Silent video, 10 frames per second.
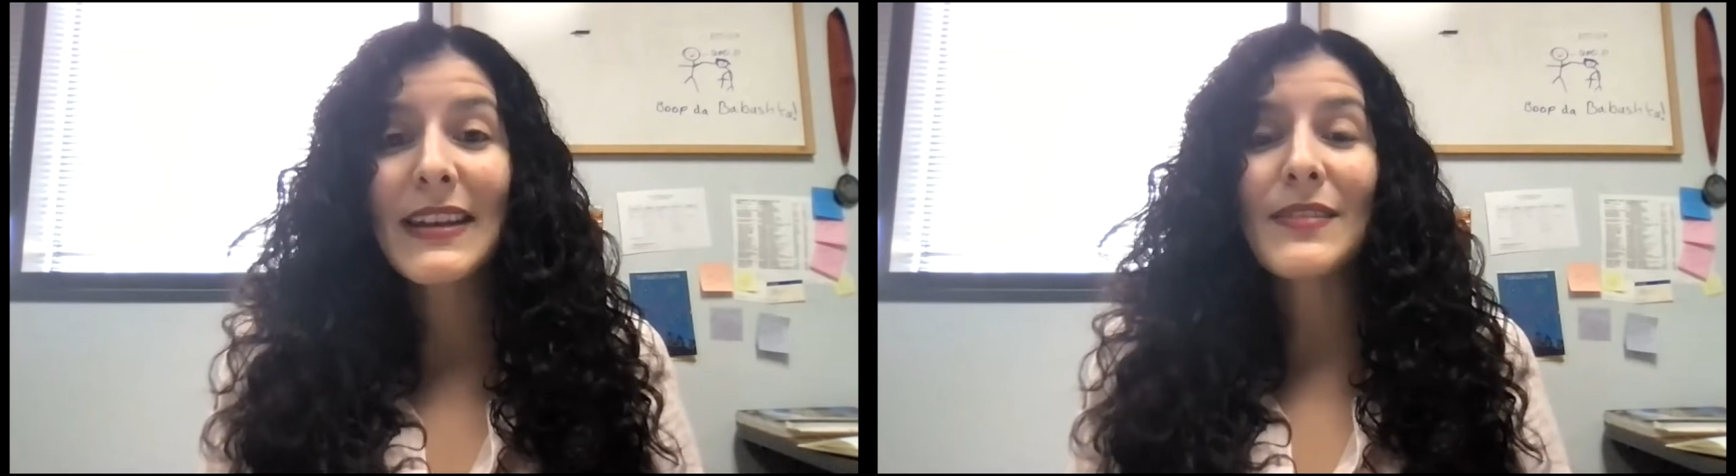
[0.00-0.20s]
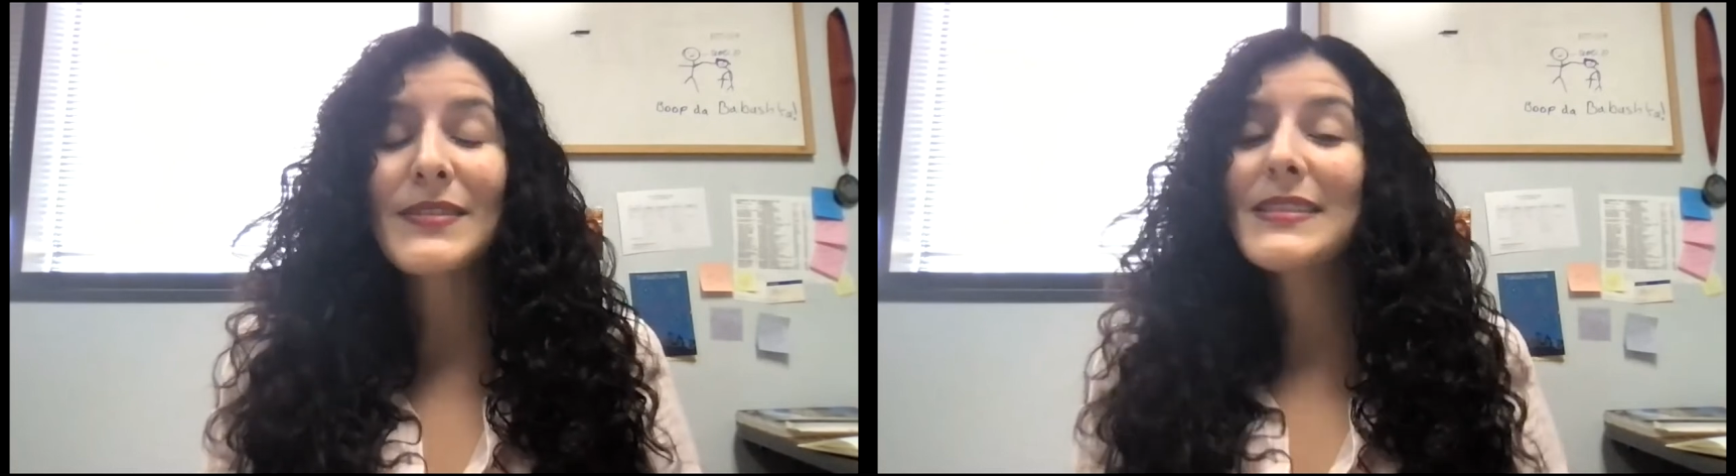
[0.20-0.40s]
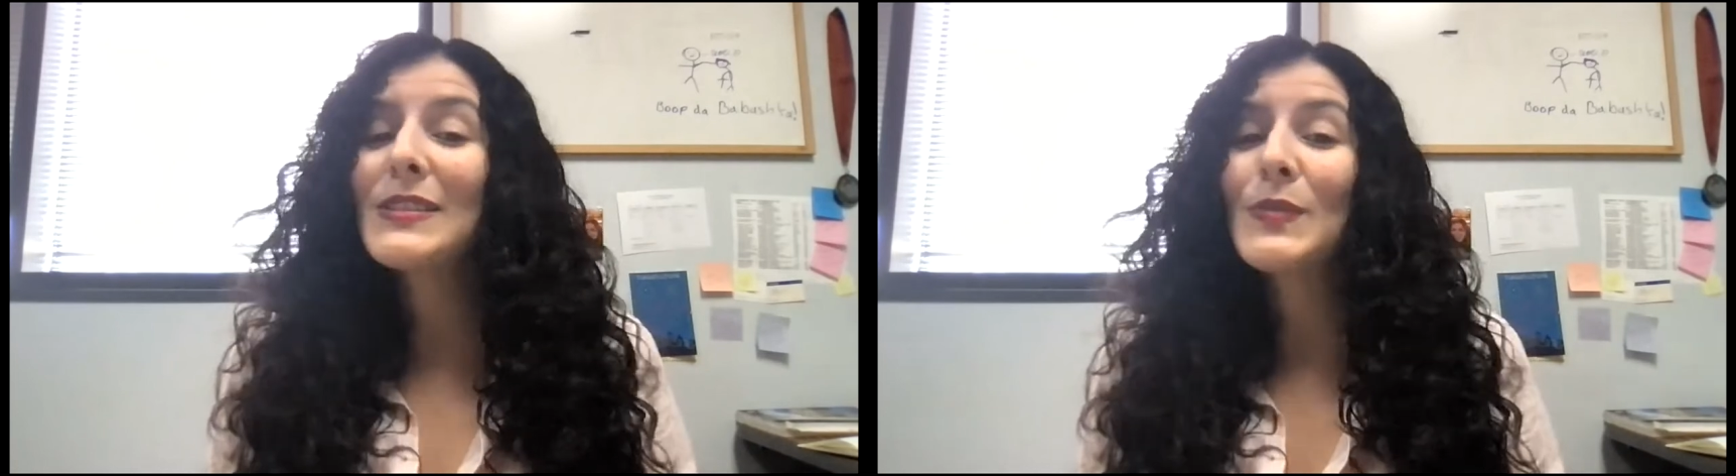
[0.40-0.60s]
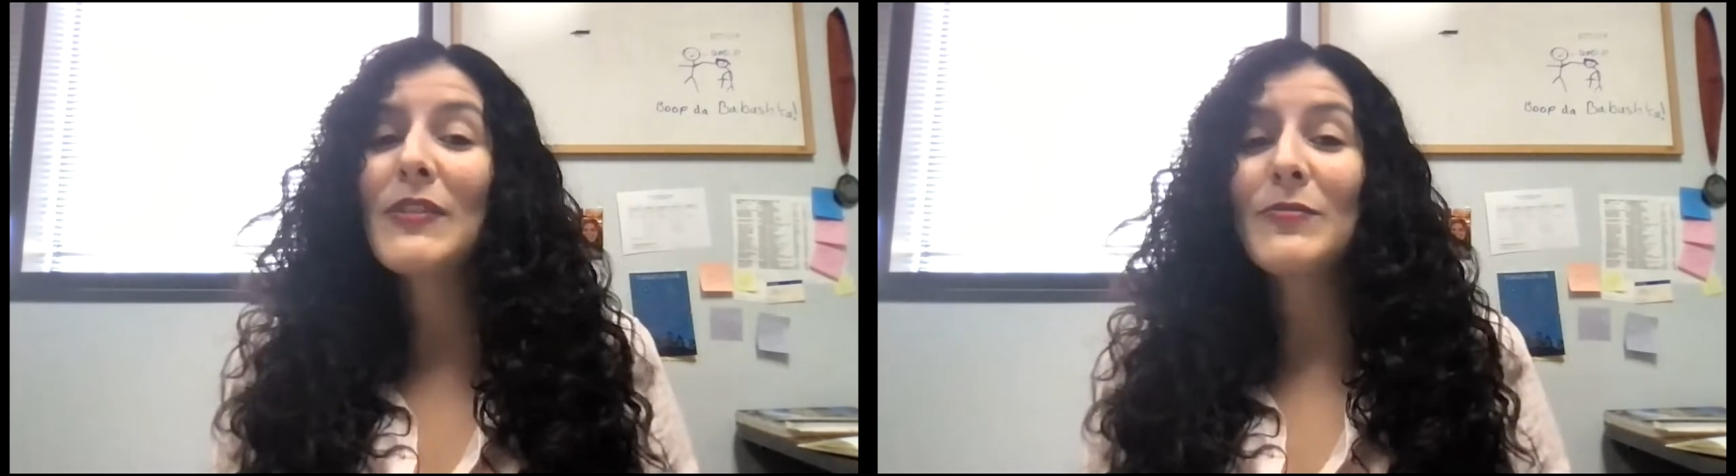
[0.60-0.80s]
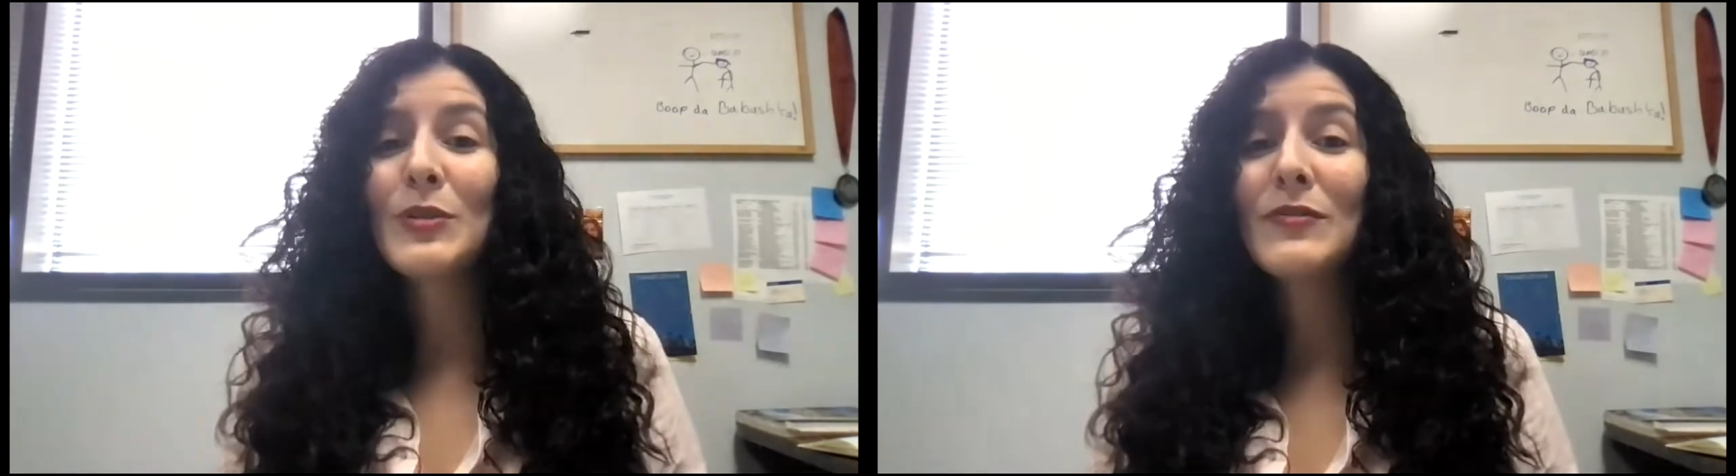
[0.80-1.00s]
Now, since
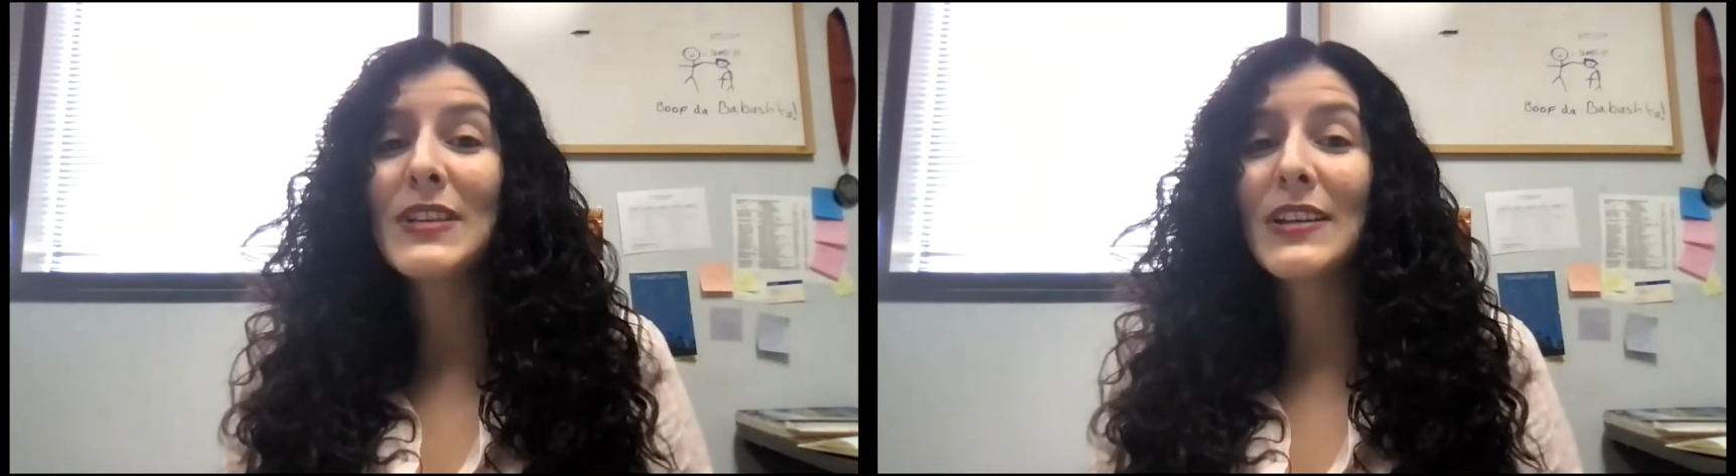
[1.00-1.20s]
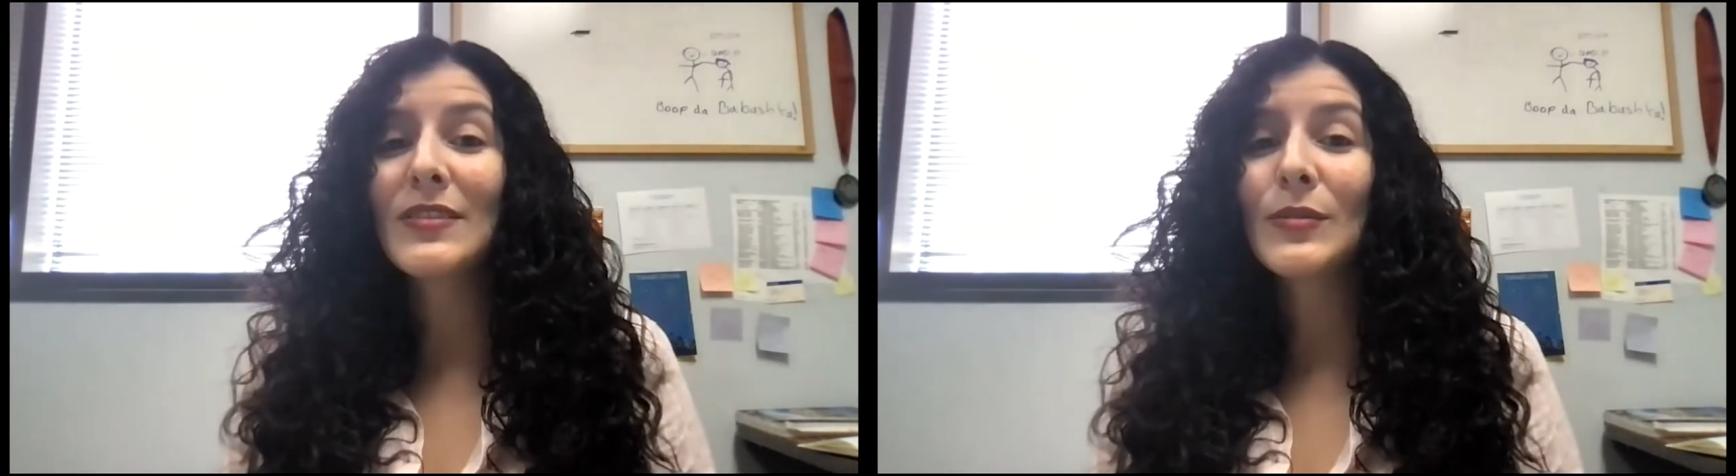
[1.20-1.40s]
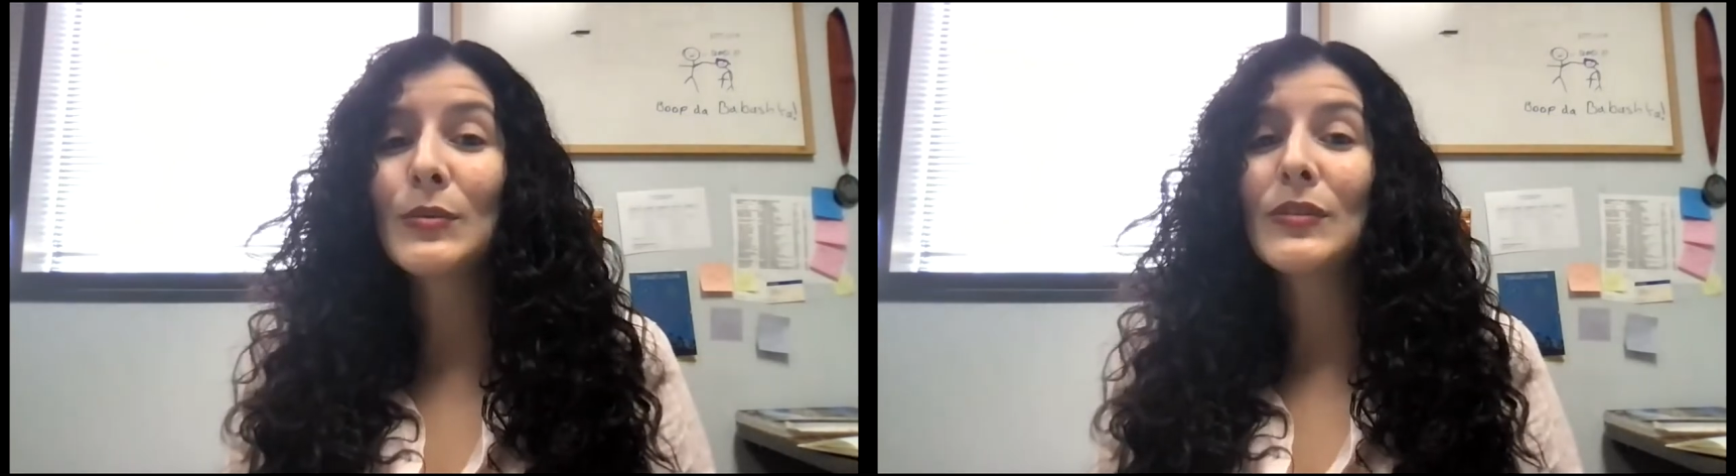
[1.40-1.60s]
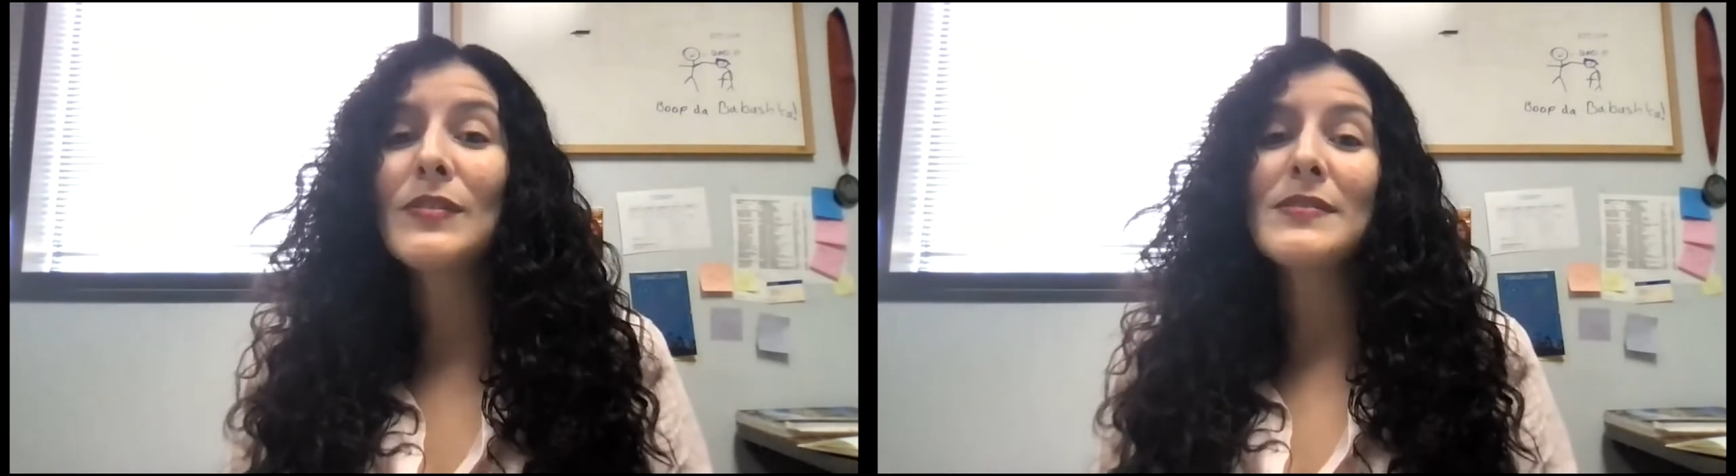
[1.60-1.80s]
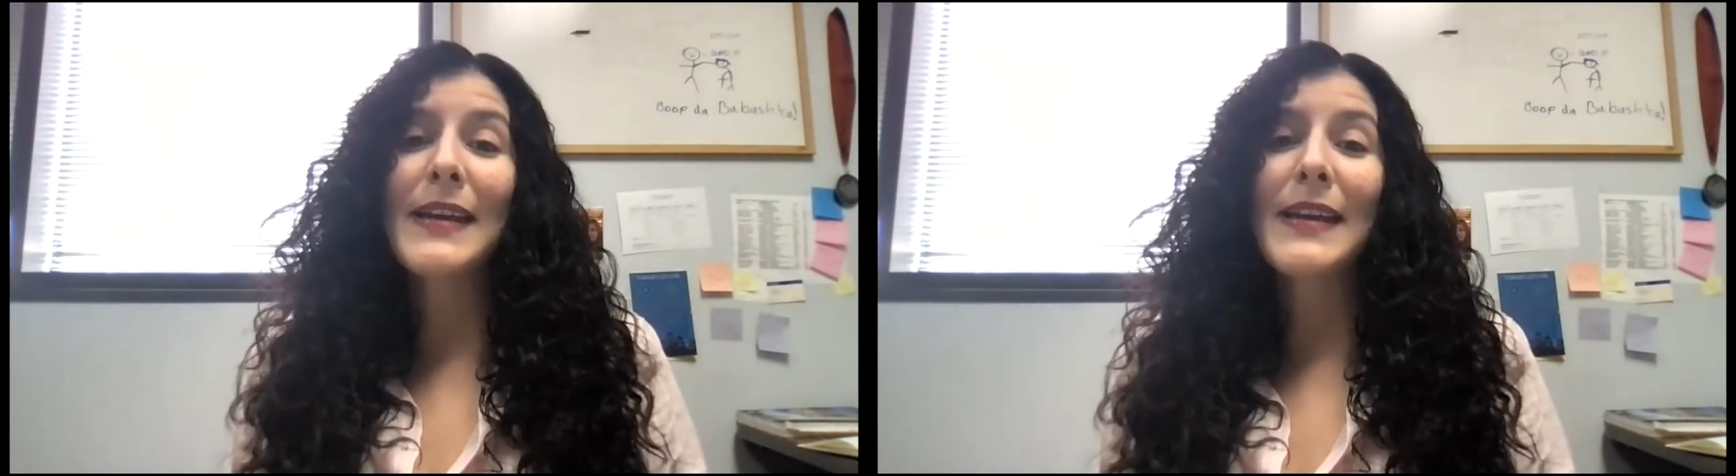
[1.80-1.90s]
we've moved into Juntos,